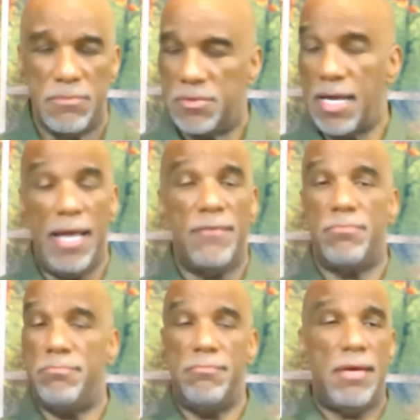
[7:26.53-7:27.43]
saved
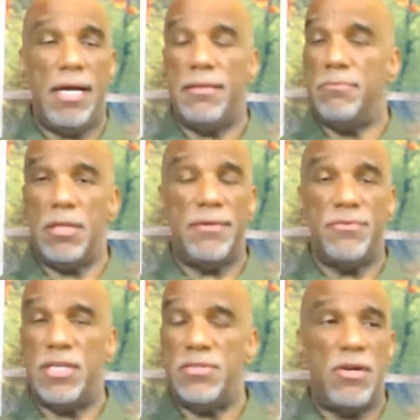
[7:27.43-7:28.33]
by the blood of
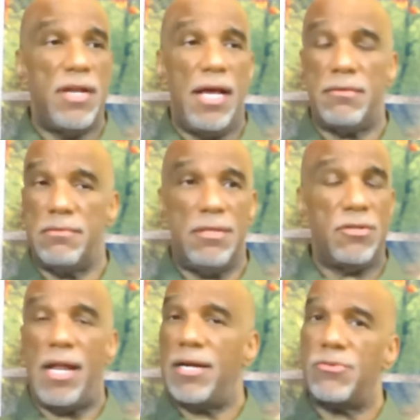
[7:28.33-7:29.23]
Jesus? They're
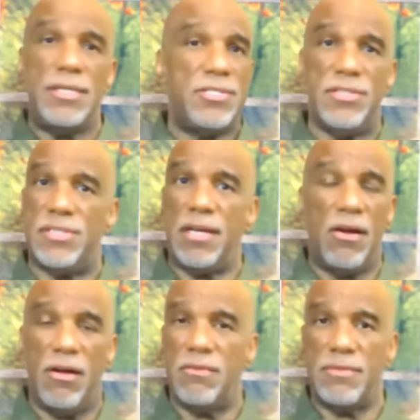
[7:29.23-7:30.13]
not Christians at
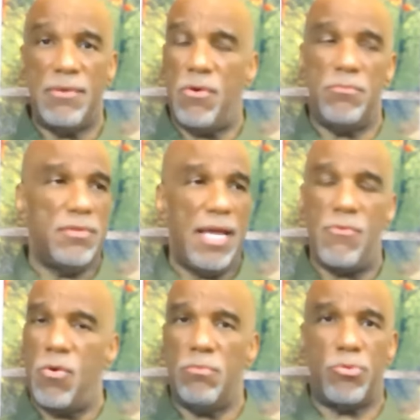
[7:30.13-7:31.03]
all. They
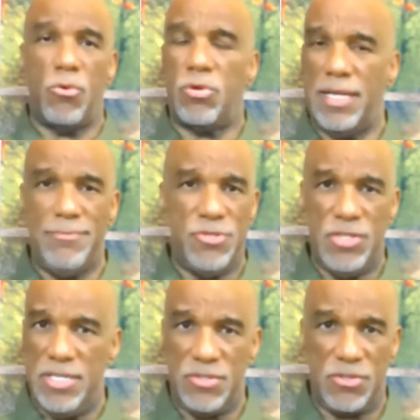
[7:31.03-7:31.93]
won't proclaim
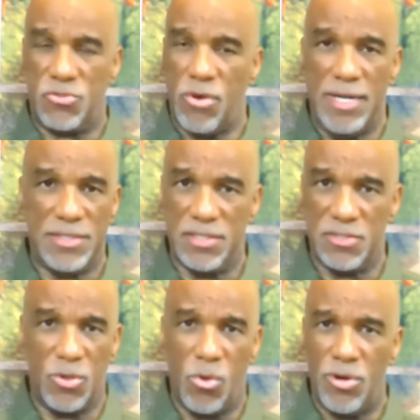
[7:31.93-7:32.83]
Jesus Christ
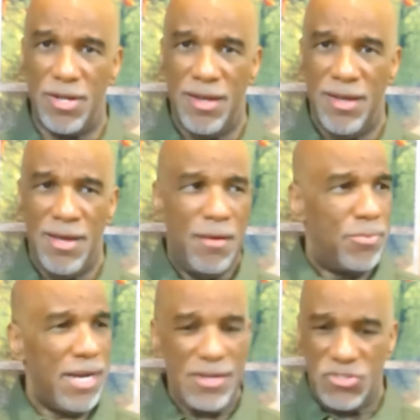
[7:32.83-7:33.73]
as Lord.
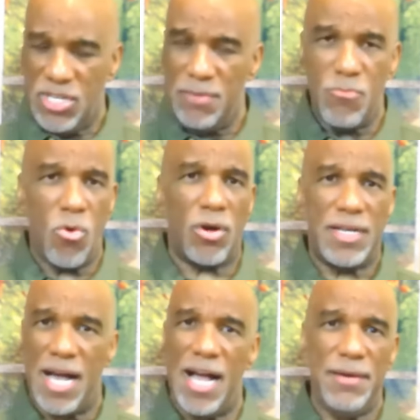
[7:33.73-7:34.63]
But I've seen more
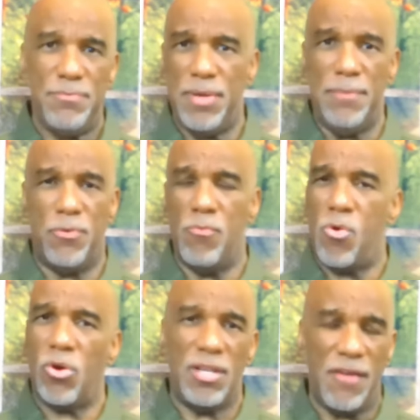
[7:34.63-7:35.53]
kind people,
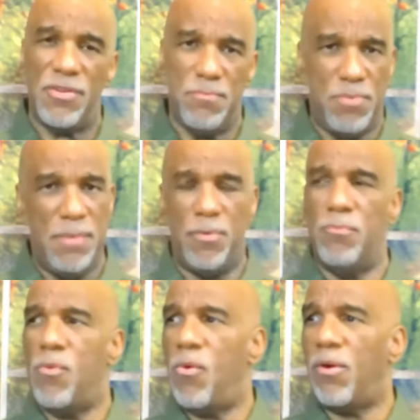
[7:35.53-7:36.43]
more loving people,
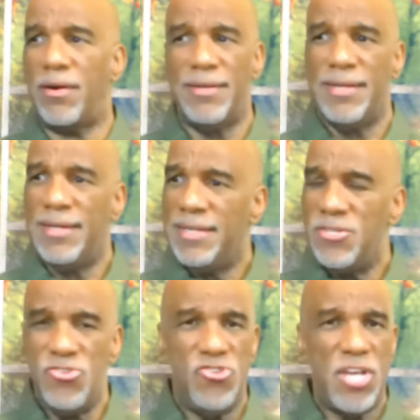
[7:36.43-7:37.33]
more
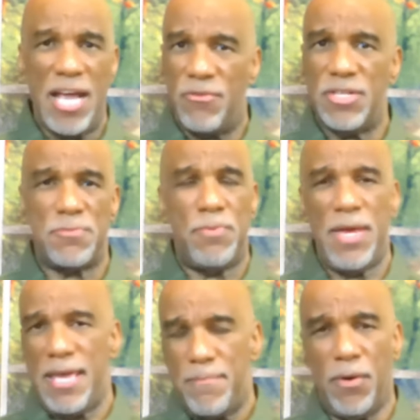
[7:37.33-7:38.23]
generous
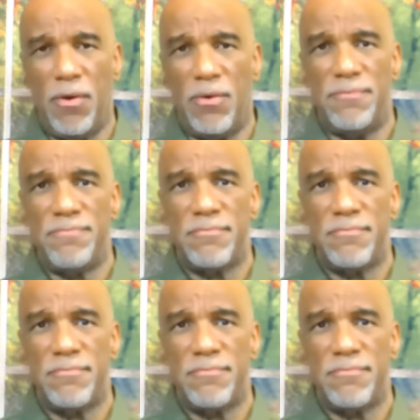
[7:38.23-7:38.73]
people